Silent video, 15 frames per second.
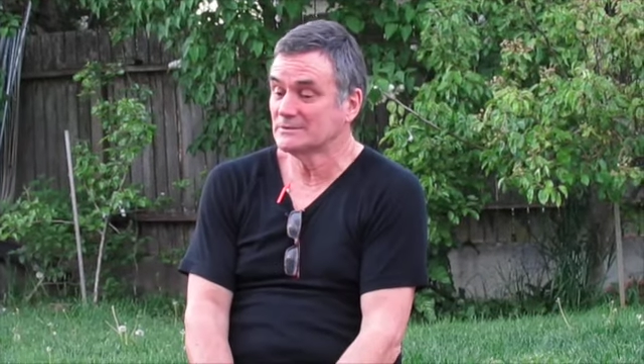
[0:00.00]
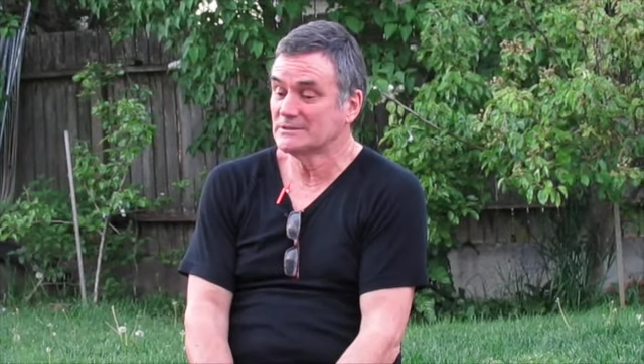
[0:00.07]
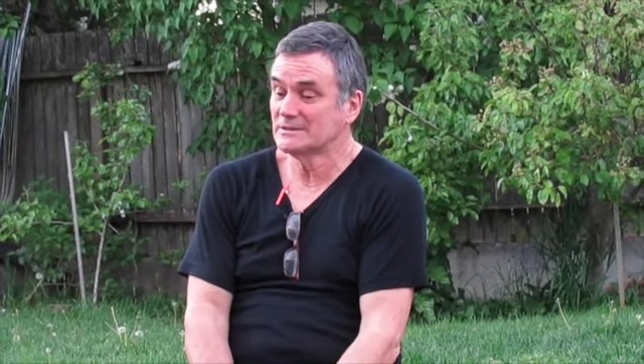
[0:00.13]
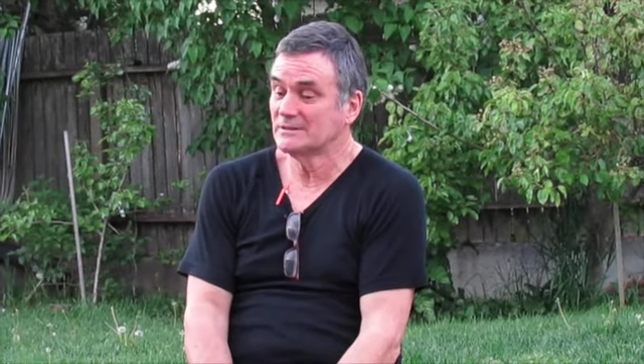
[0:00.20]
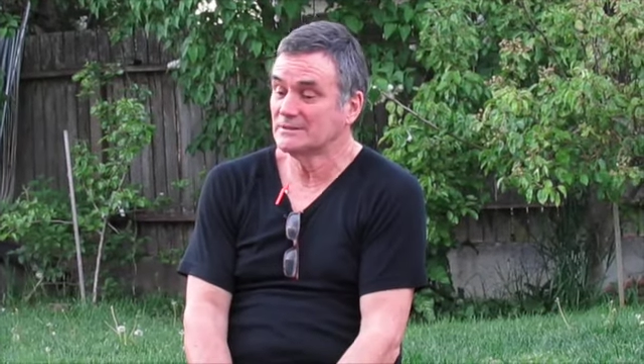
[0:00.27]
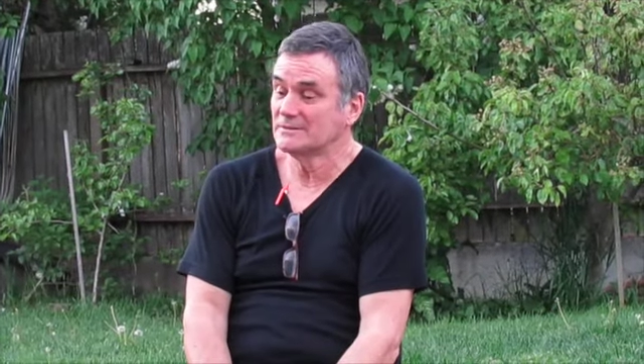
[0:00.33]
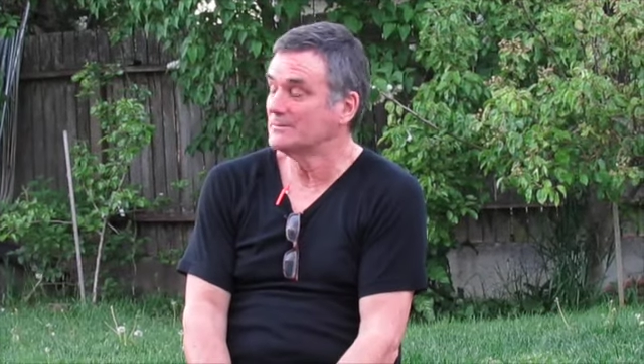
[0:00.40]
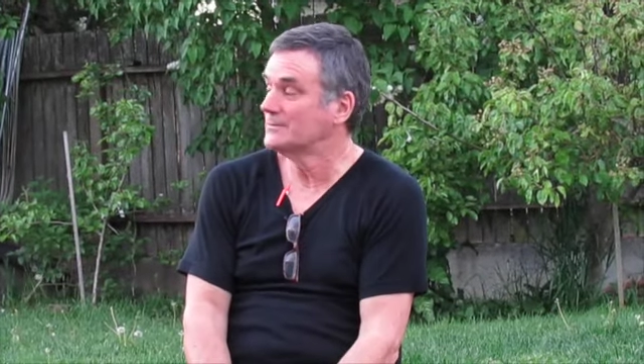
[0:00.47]

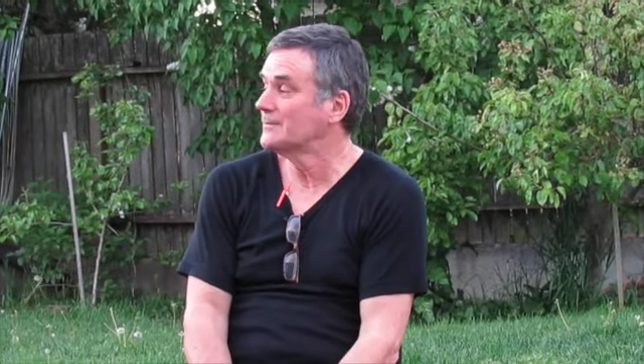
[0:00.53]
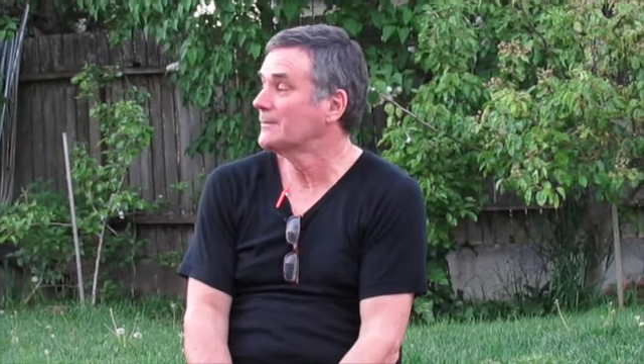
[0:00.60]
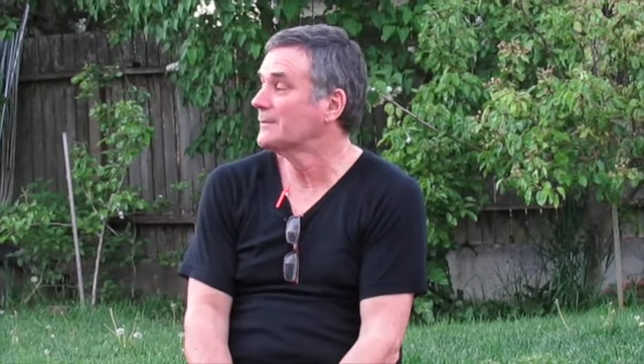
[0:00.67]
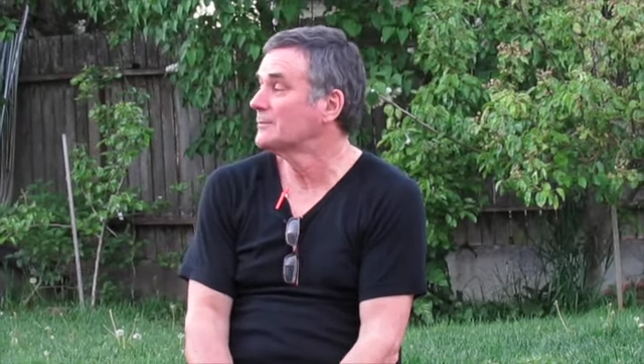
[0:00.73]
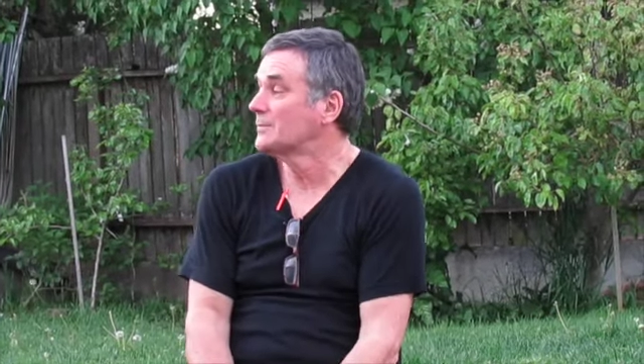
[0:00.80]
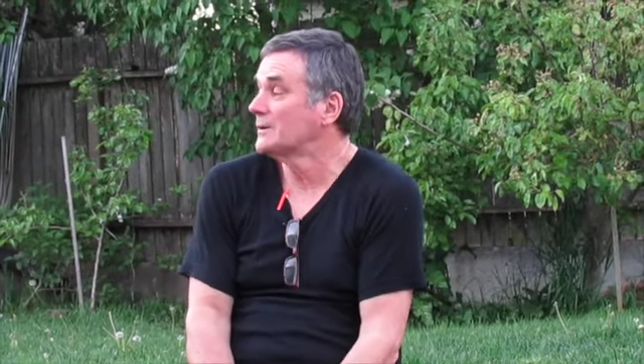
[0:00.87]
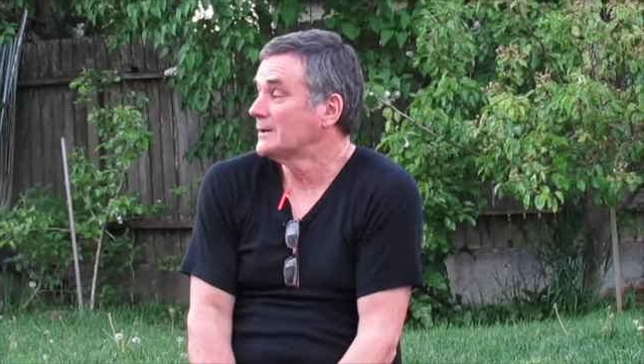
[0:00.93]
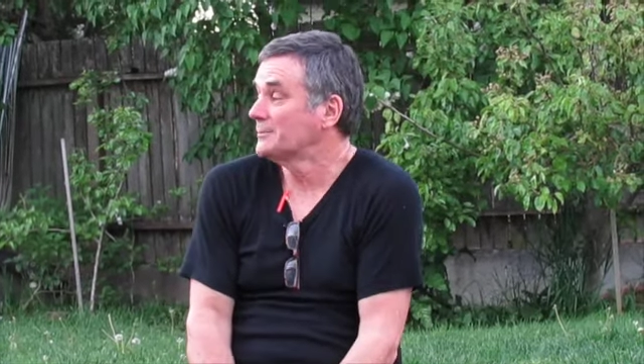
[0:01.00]
so
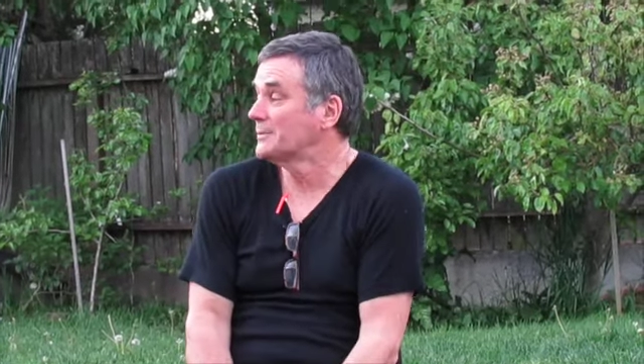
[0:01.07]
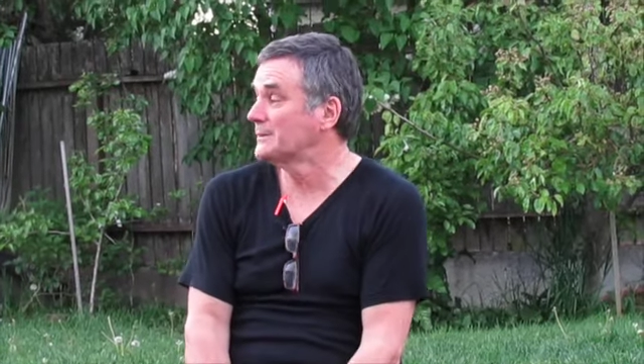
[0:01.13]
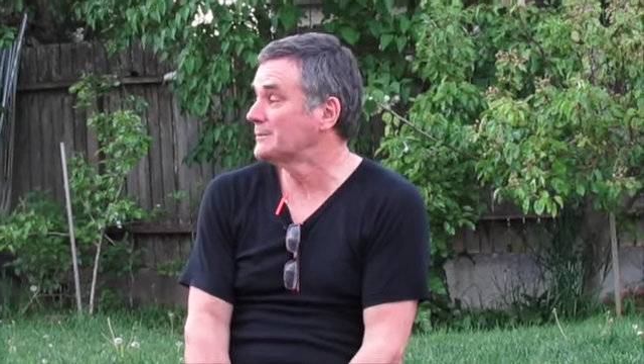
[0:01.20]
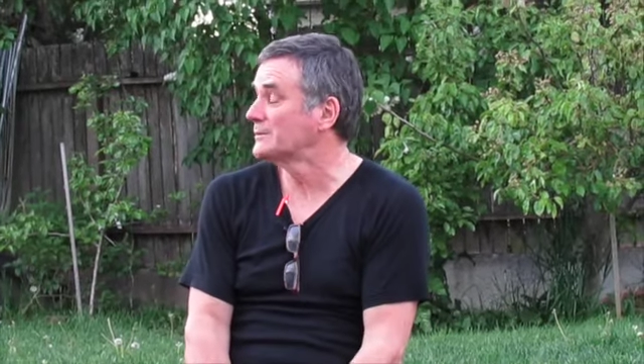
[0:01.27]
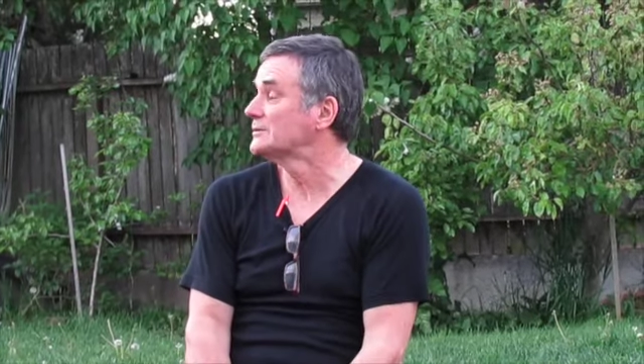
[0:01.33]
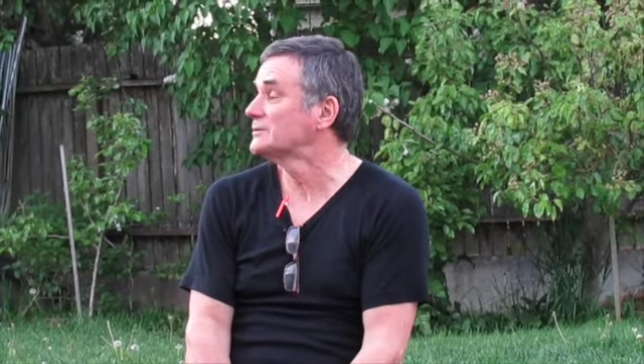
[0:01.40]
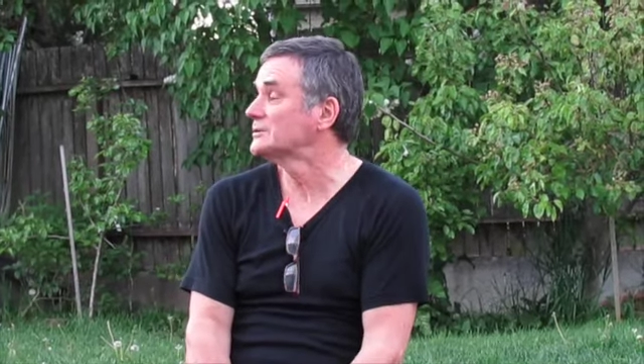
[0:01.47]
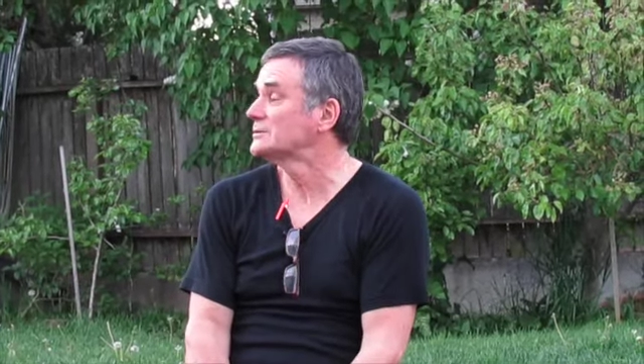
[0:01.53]
by people
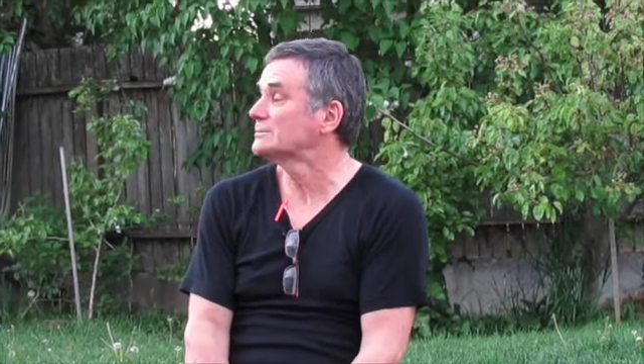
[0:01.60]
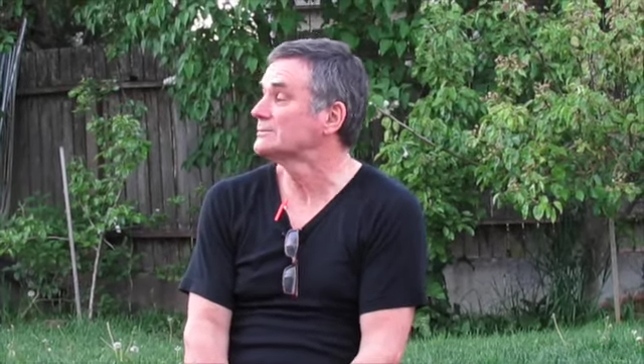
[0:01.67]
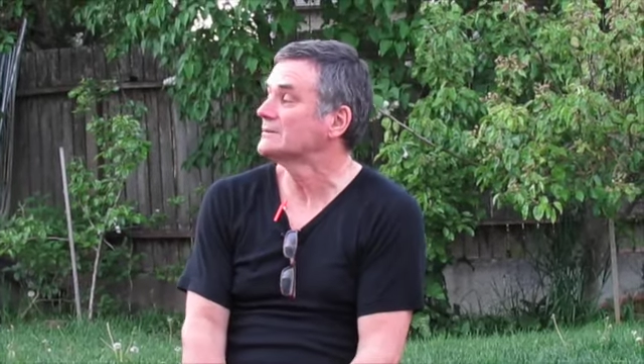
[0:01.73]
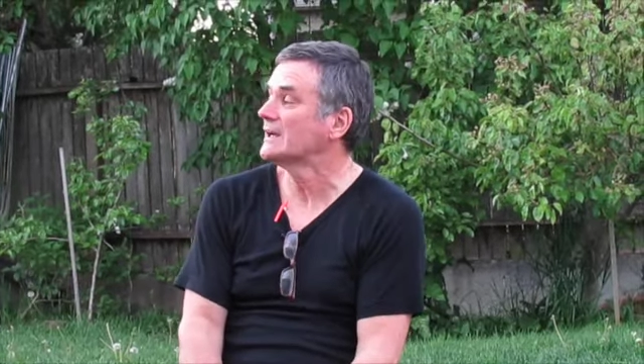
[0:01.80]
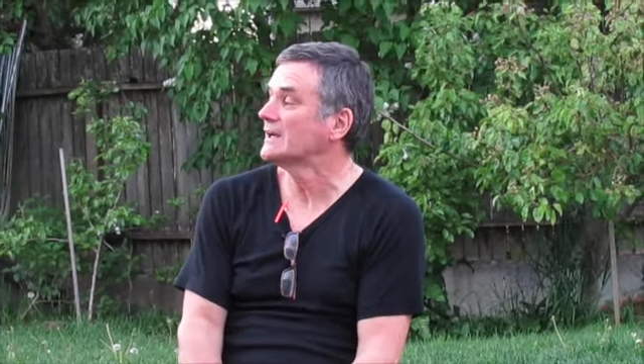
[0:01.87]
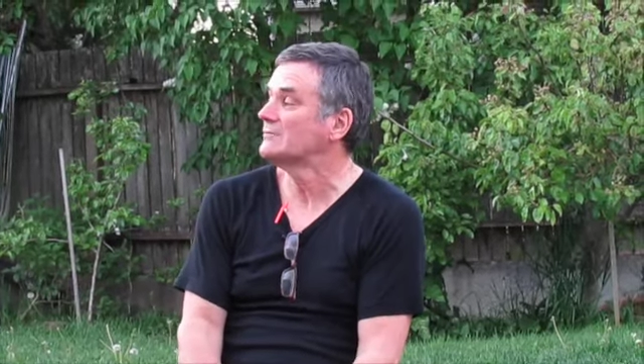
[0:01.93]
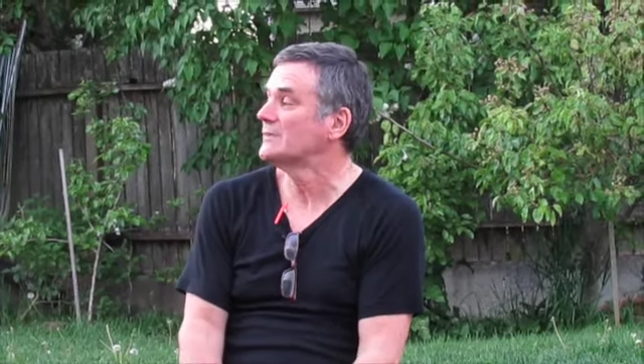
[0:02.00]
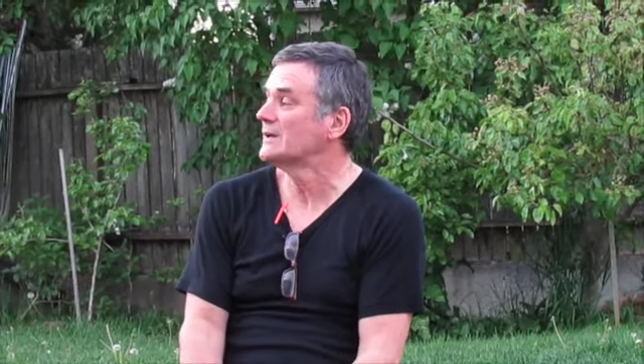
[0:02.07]
who just
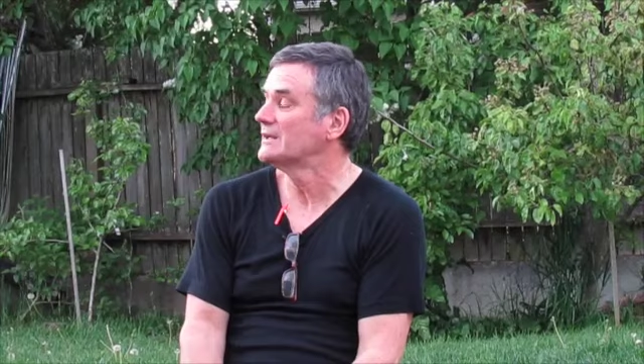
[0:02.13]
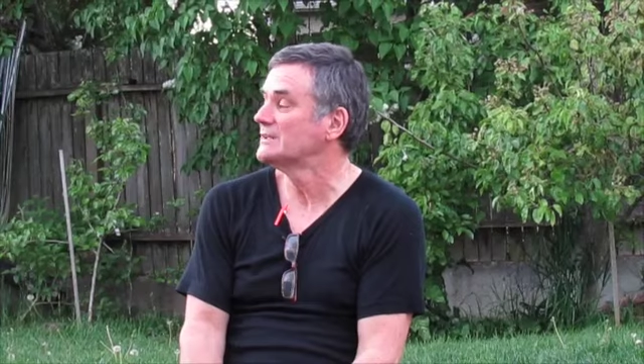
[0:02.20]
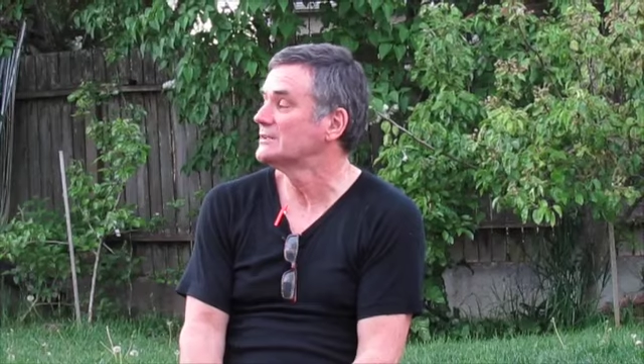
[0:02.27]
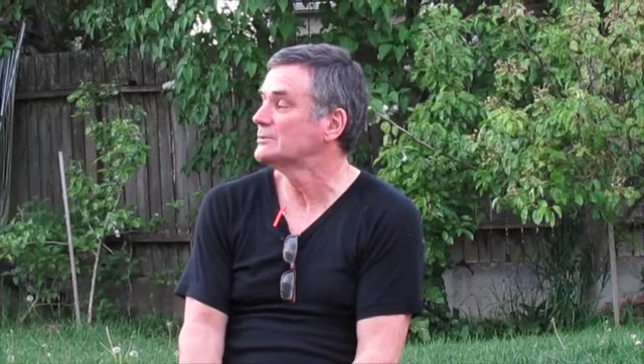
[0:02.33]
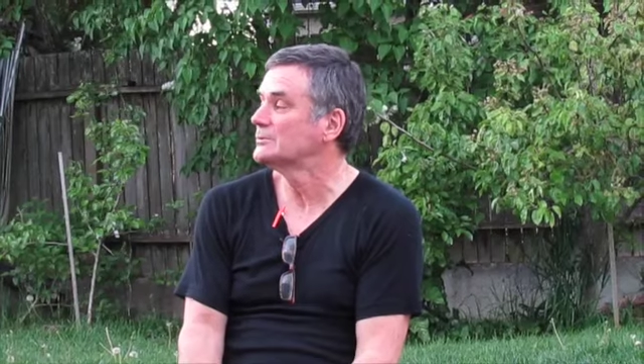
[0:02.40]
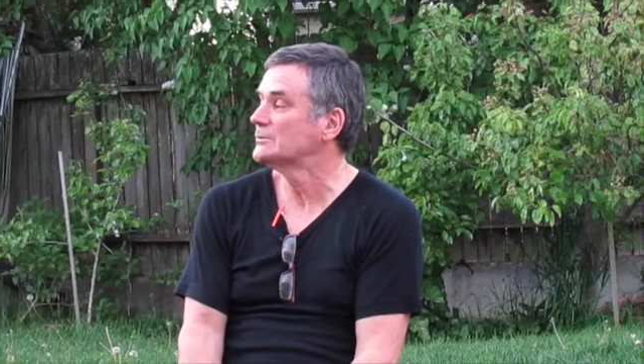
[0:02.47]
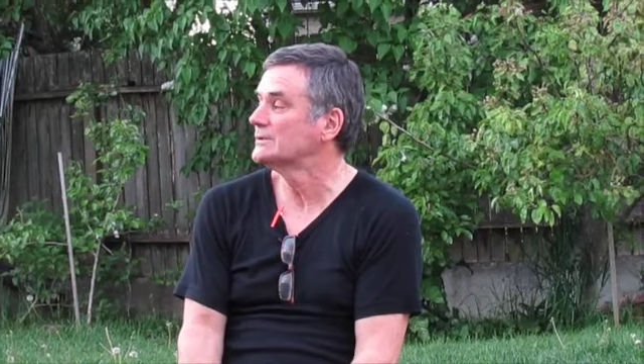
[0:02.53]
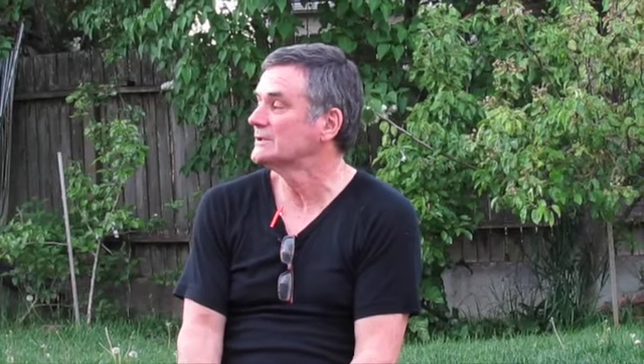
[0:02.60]
gave money
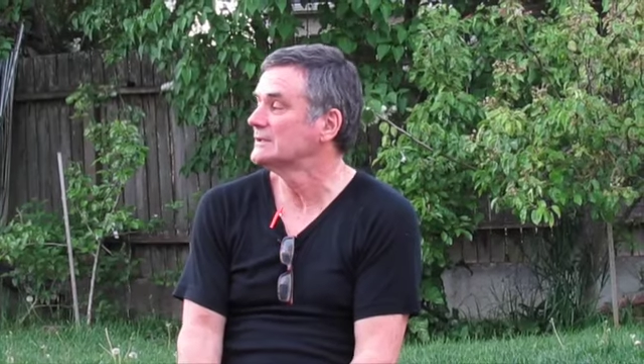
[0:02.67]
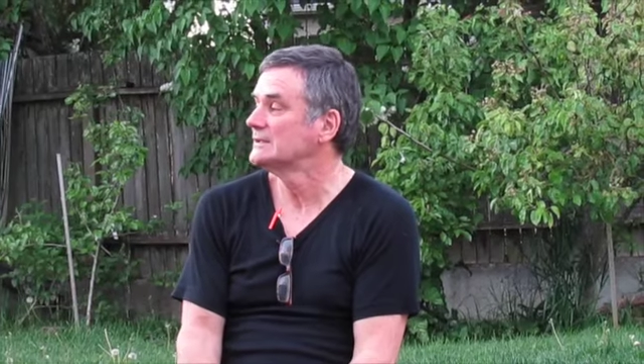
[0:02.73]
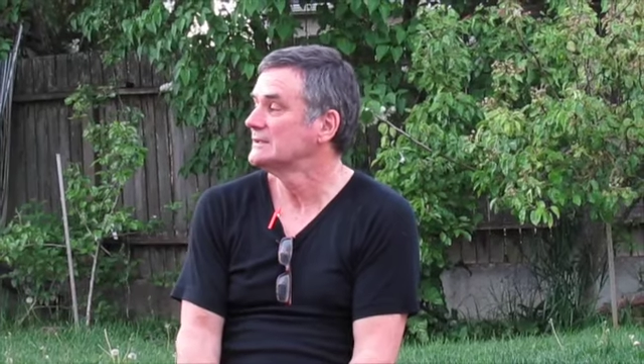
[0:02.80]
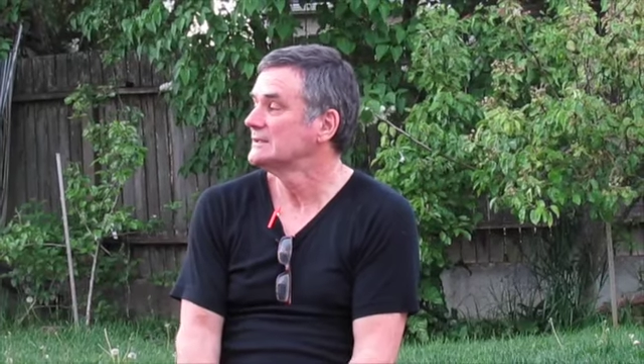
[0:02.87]
toward it.